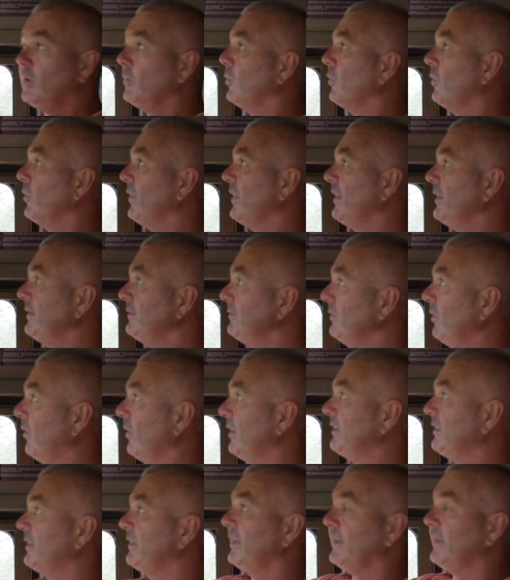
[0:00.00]
Well, then
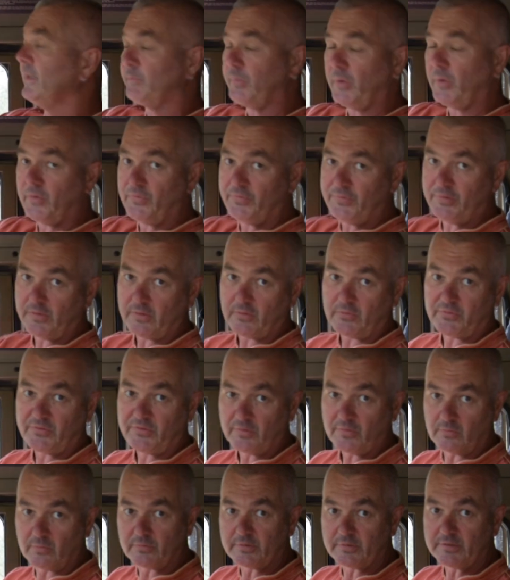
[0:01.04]
I connect both the
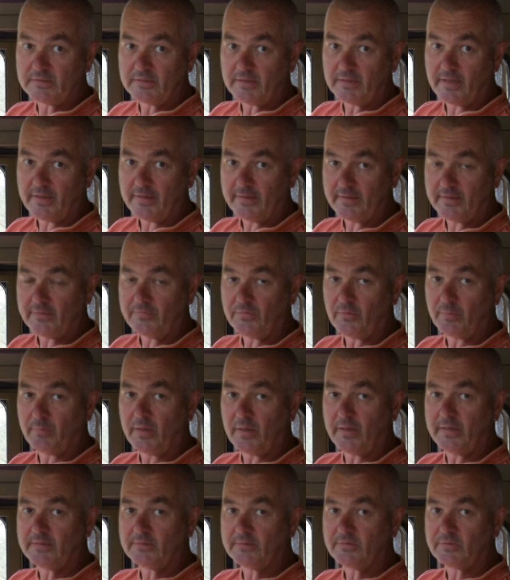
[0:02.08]
auxiliary and the
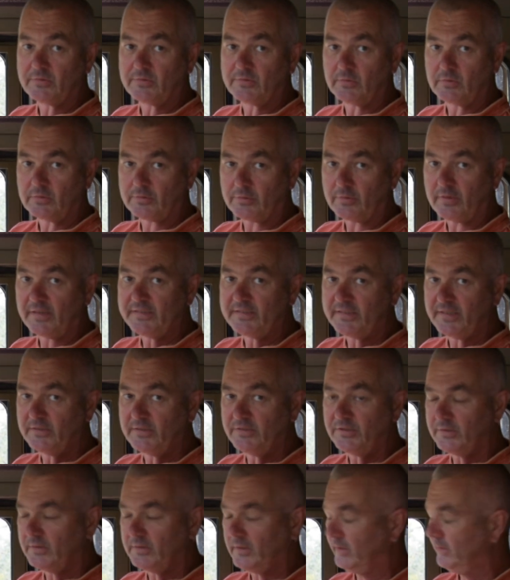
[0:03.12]
main
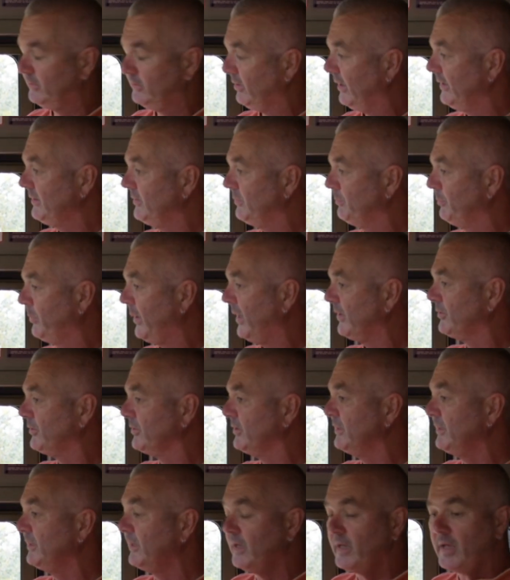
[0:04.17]
crank's
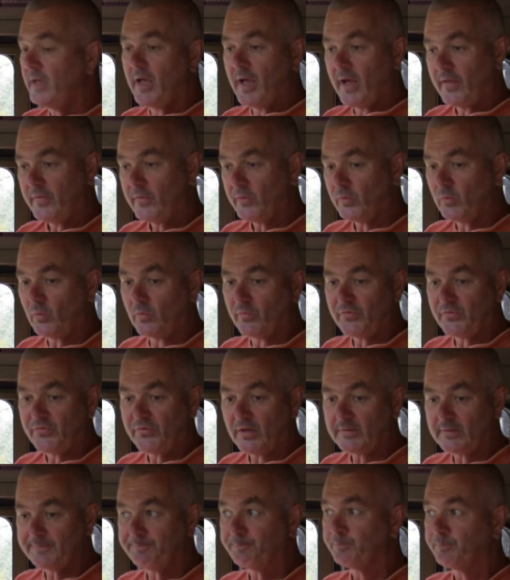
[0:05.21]
battery, and then all of a
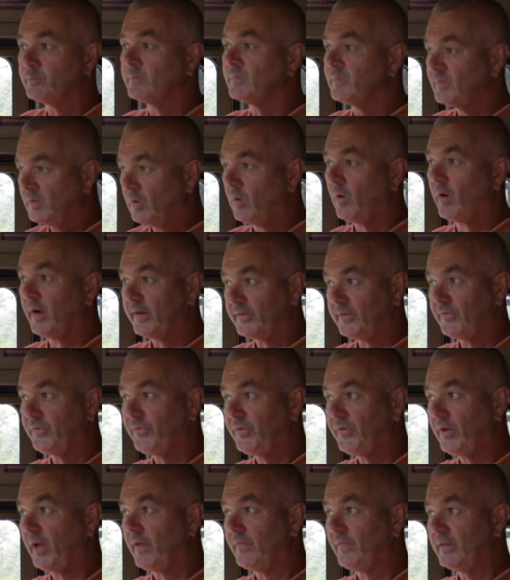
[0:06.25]
sudden I can
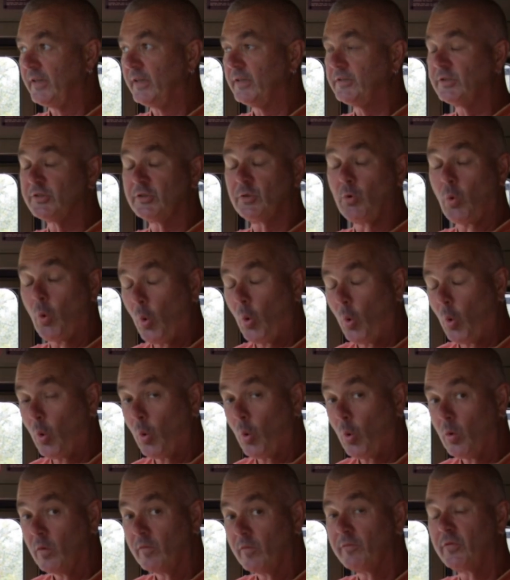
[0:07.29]
start the engine,
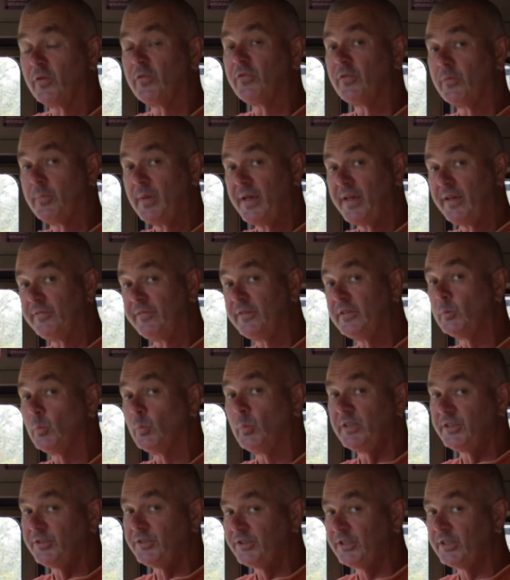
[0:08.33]
or for some heavy
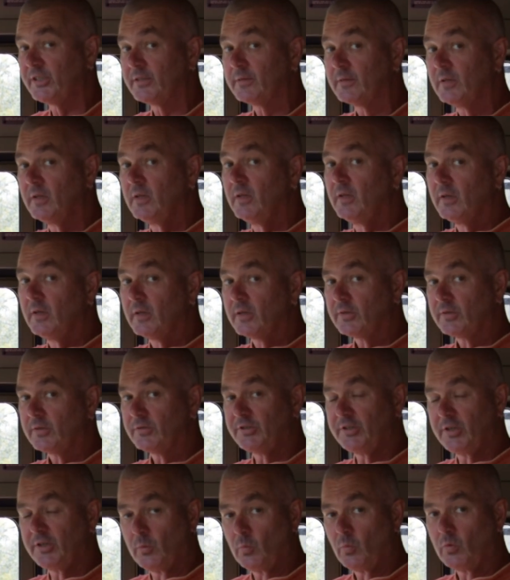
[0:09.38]
winching, because
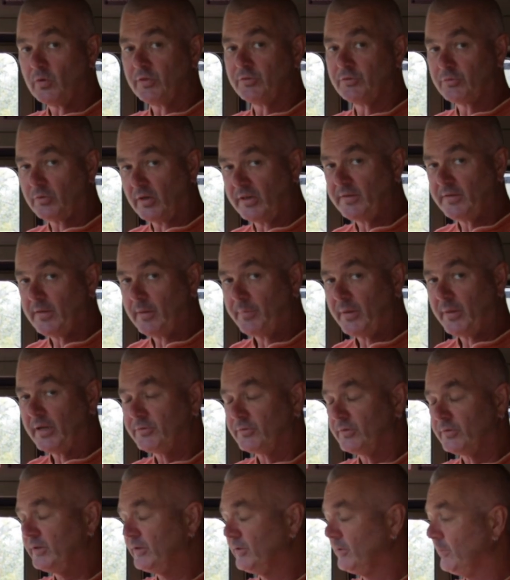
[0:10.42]
you don't want to drain that
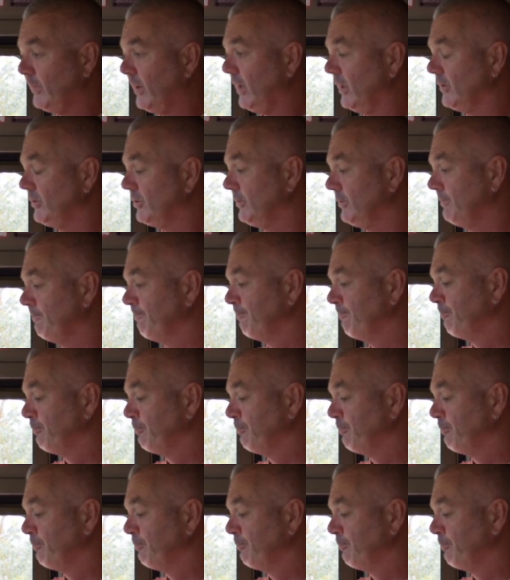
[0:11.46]
battery too much.